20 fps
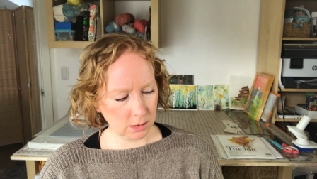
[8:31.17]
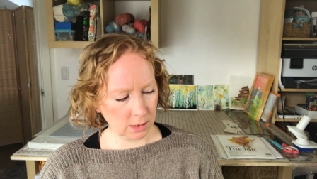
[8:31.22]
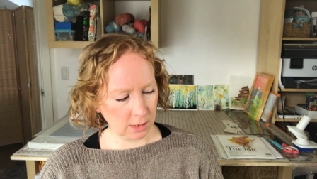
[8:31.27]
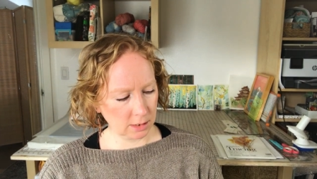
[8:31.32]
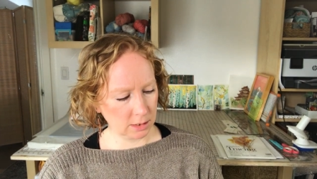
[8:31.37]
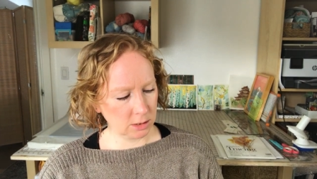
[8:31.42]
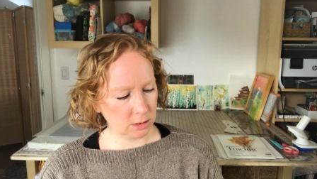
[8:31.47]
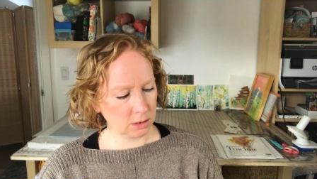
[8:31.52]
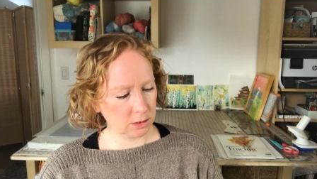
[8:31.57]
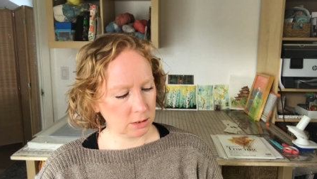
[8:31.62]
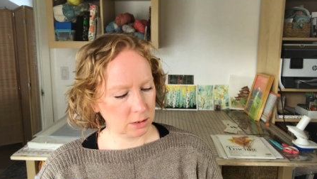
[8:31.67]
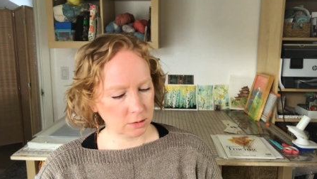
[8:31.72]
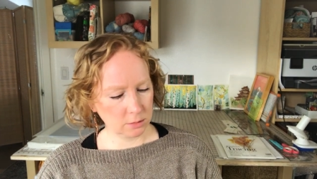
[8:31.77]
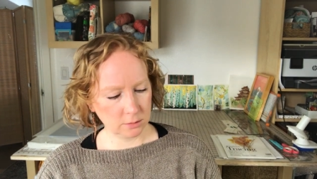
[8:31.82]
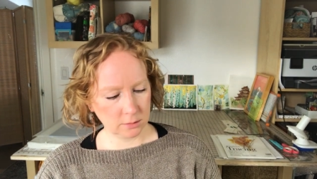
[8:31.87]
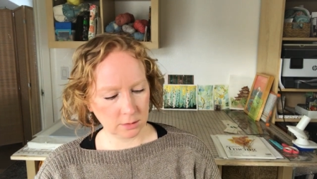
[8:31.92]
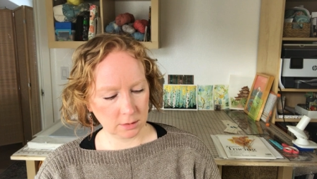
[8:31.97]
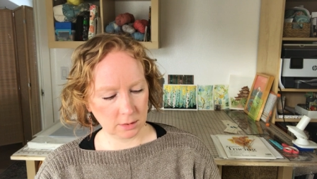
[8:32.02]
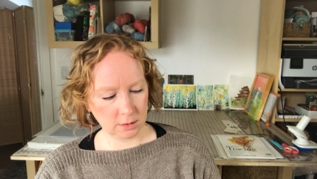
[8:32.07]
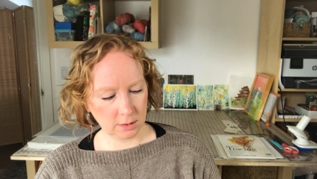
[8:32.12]
I
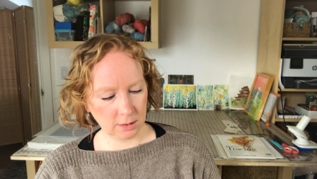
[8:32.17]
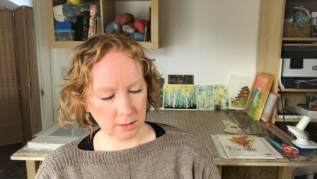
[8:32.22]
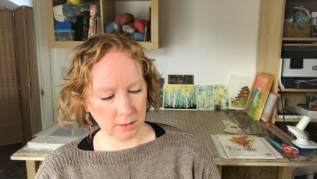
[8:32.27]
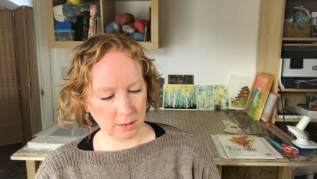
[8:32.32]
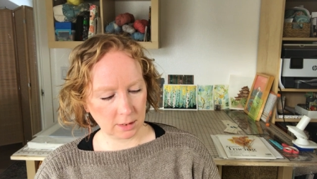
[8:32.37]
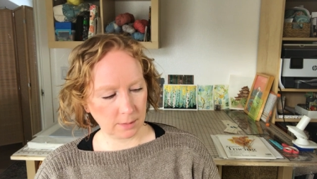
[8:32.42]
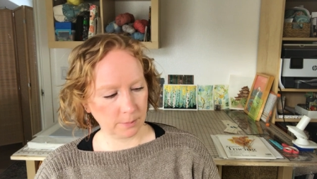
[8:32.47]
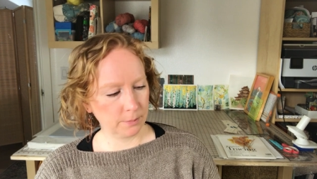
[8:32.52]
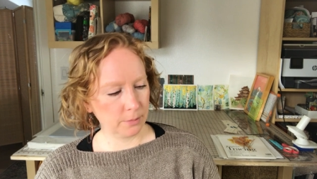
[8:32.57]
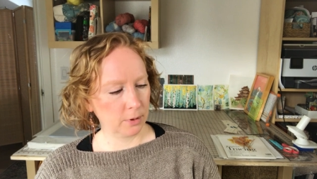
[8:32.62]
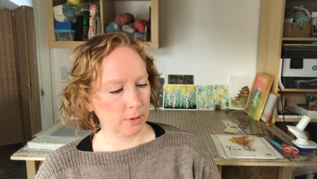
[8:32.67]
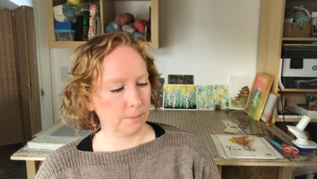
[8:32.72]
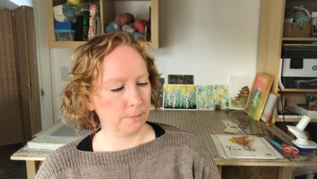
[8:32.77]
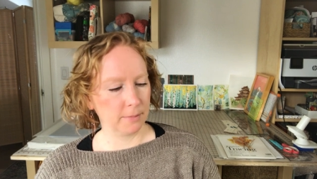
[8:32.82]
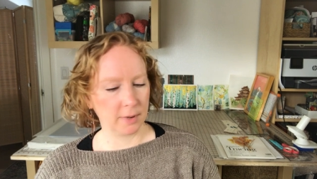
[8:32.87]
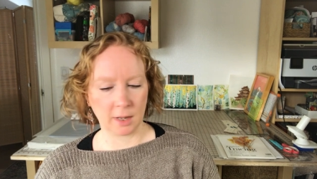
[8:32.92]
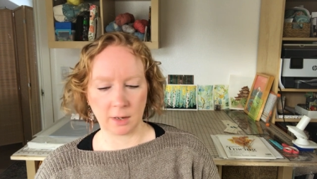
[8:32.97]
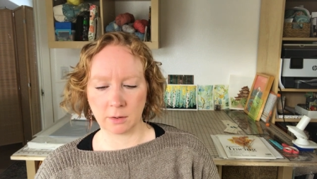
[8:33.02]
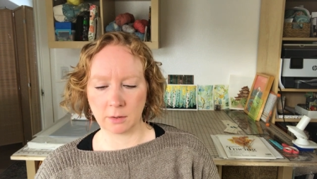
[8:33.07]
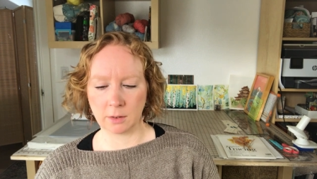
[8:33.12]
don't think I put
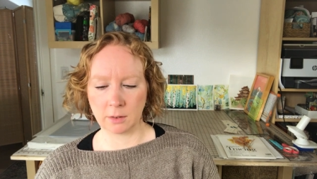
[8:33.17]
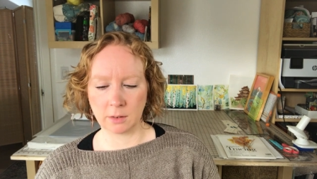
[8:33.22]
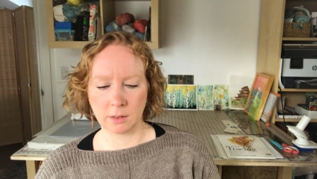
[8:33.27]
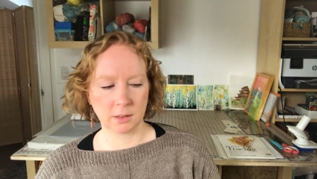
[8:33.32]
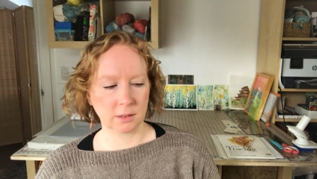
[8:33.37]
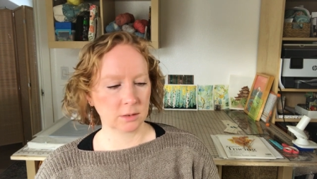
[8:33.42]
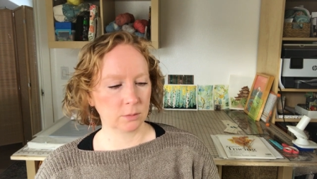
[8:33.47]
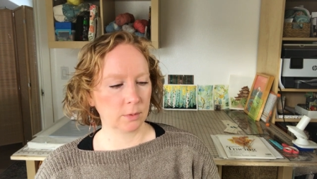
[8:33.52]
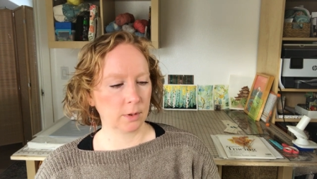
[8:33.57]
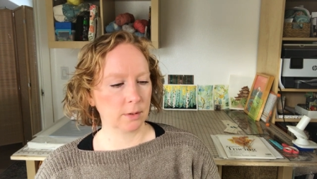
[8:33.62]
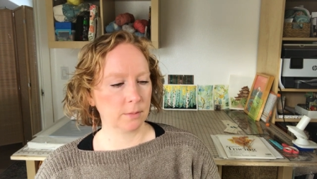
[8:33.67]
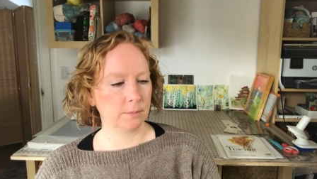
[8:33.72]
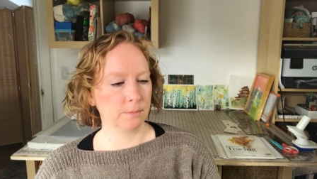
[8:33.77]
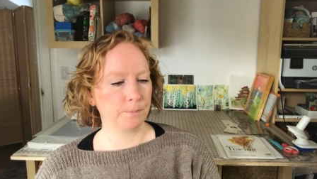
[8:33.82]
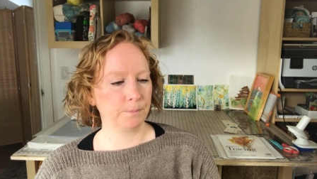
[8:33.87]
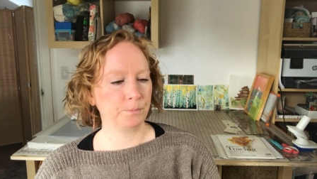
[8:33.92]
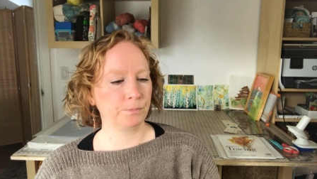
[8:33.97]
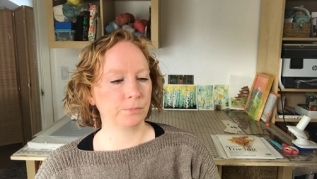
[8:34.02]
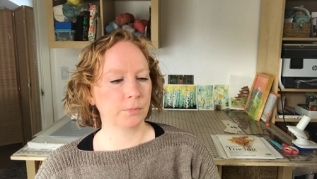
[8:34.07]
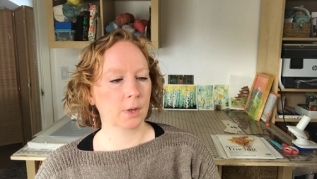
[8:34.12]
madder in this one,
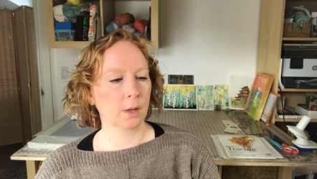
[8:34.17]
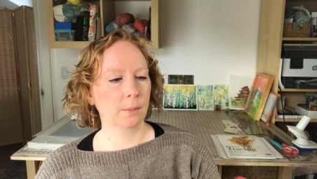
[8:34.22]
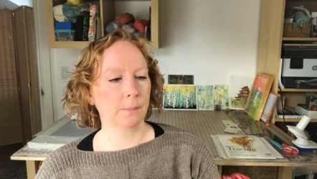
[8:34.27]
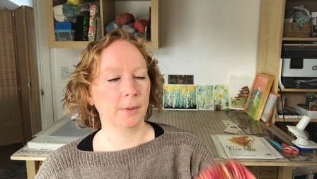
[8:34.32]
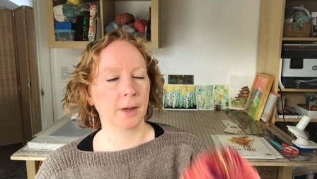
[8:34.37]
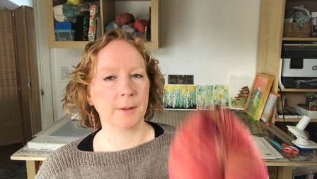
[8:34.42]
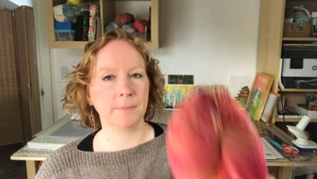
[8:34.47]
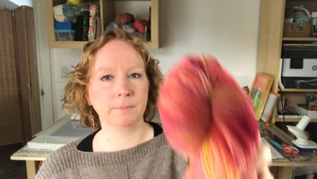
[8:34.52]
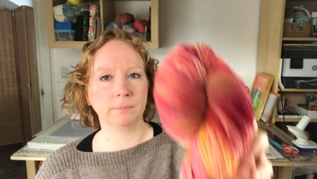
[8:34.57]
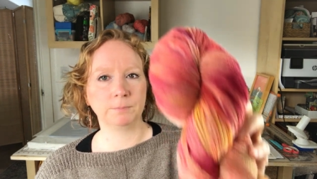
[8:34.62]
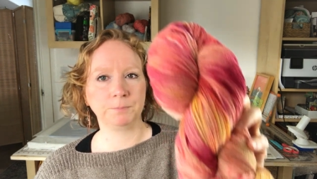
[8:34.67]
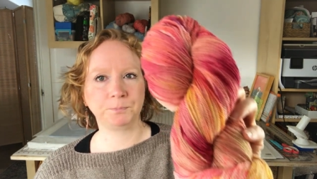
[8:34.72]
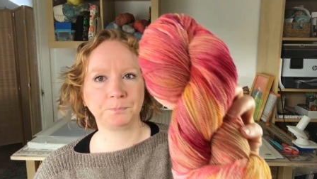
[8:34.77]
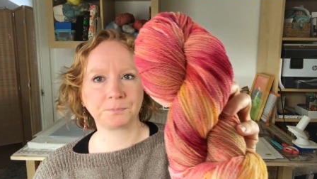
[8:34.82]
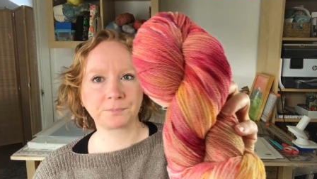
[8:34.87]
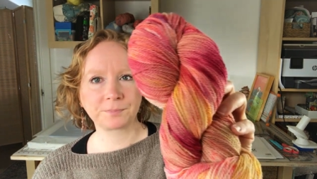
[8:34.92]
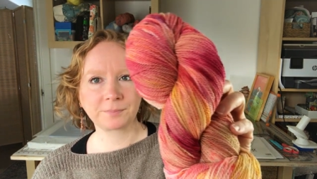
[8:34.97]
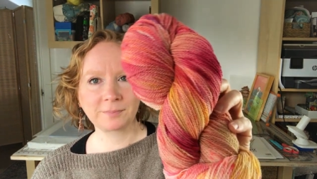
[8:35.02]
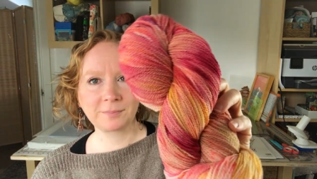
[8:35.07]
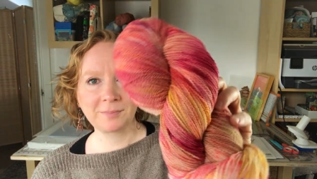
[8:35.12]
but
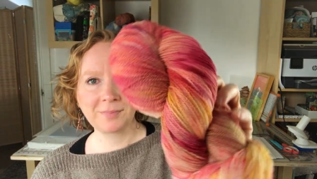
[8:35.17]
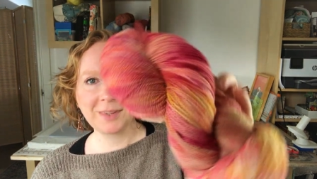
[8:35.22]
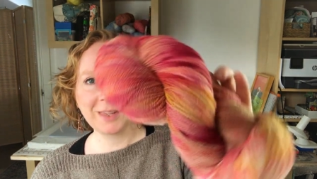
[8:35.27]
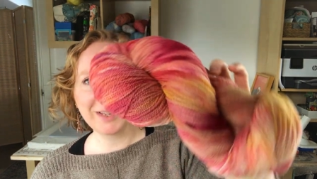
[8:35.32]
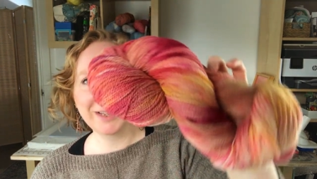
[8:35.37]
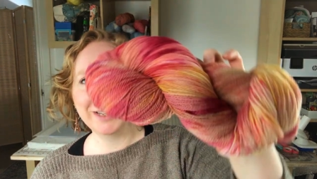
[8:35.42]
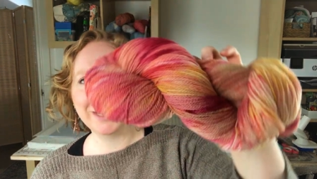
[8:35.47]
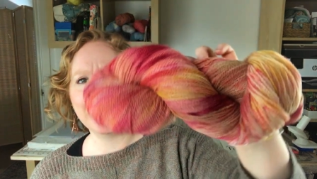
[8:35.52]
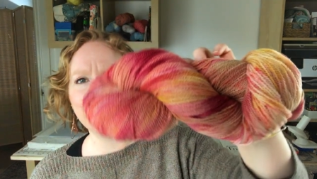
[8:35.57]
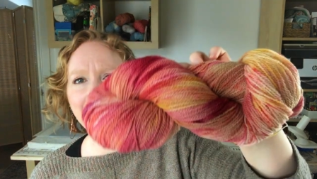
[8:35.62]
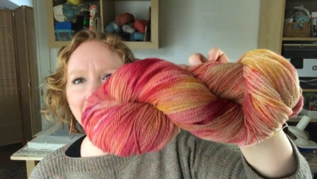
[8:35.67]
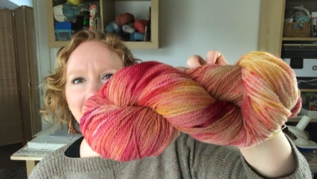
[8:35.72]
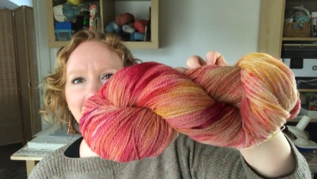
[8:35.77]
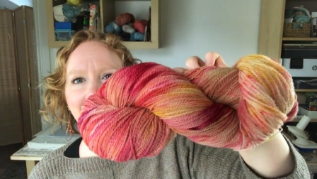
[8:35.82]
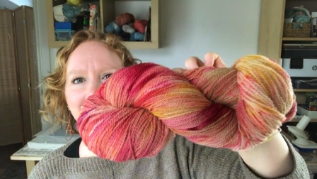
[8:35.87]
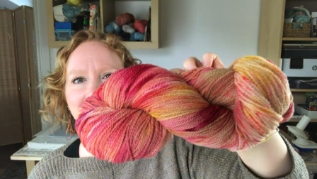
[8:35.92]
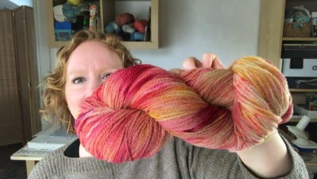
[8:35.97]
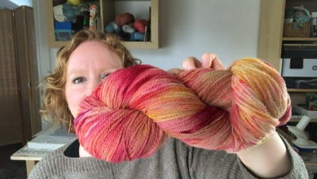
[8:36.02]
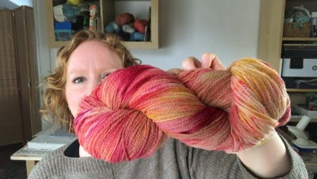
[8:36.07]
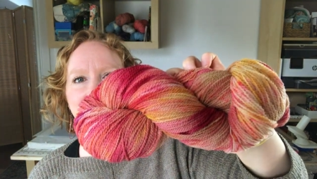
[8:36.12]
anyway,
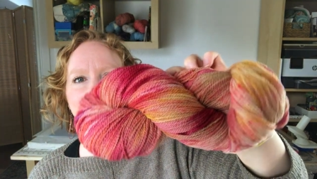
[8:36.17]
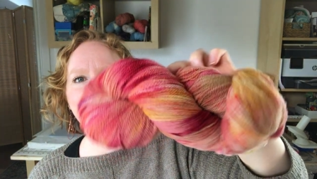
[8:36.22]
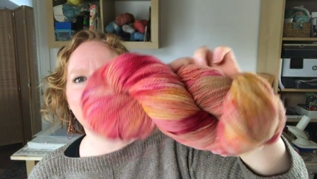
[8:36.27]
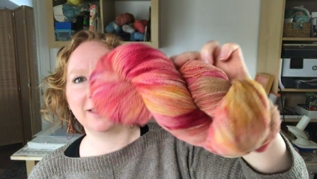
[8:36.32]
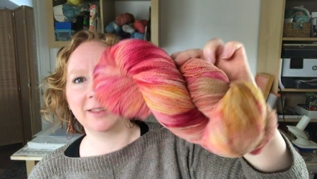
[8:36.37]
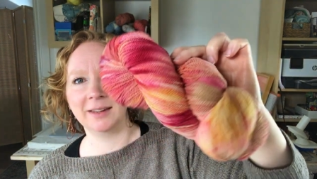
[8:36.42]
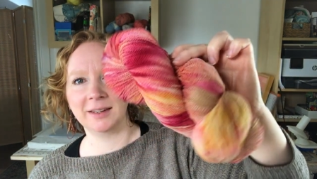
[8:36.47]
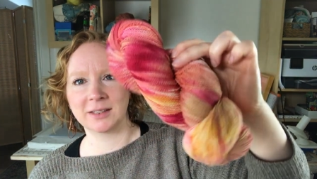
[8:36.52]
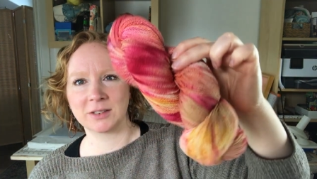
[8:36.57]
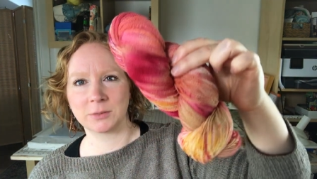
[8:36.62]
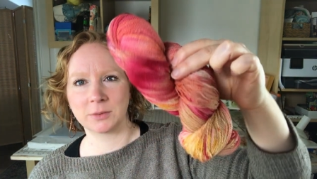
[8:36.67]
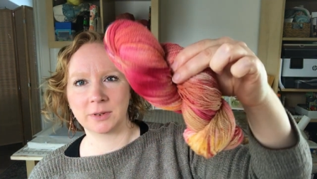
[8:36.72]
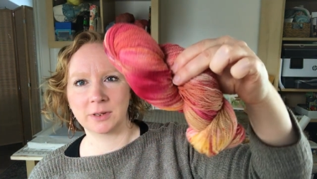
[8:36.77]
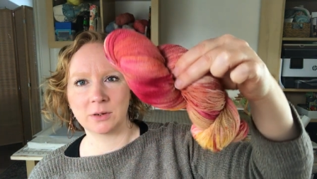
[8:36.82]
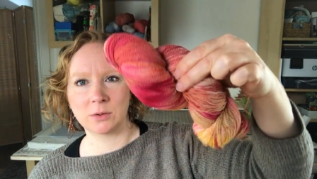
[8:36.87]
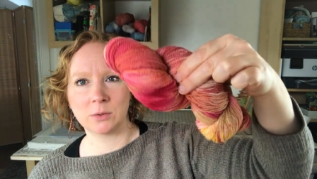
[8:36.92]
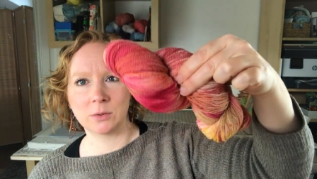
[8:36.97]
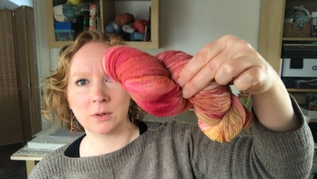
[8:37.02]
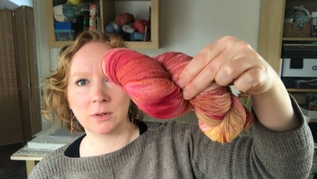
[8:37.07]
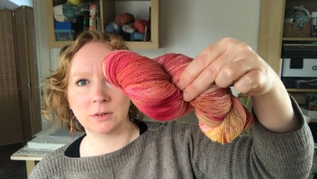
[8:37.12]
I just, I think it's really
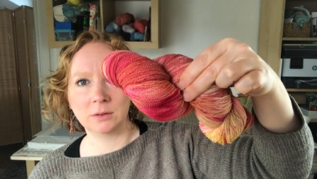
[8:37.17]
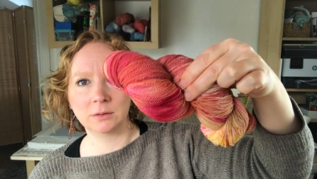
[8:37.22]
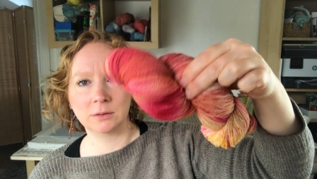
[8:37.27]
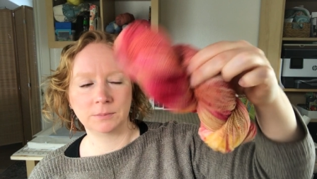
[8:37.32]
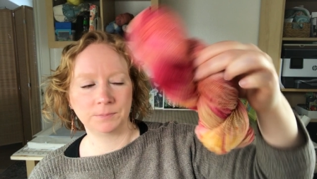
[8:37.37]
cool.